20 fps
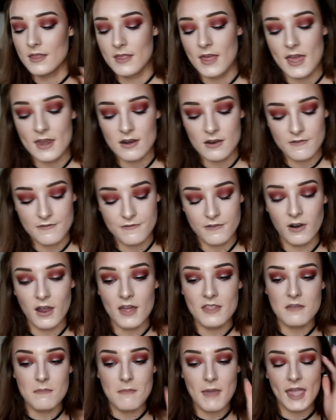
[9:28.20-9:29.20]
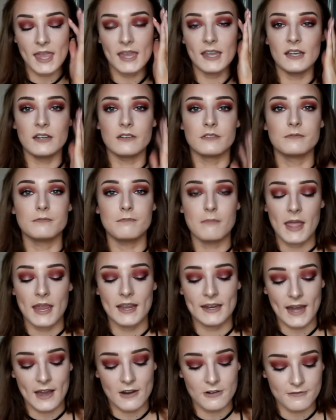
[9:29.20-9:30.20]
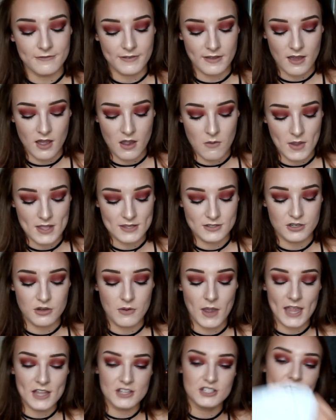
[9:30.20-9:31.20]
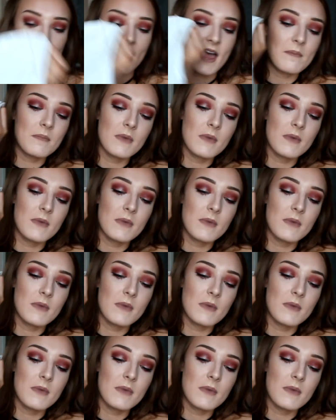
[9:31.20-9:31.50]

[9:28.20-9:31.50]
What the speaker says: And then for like the main outfit, I went to H&M,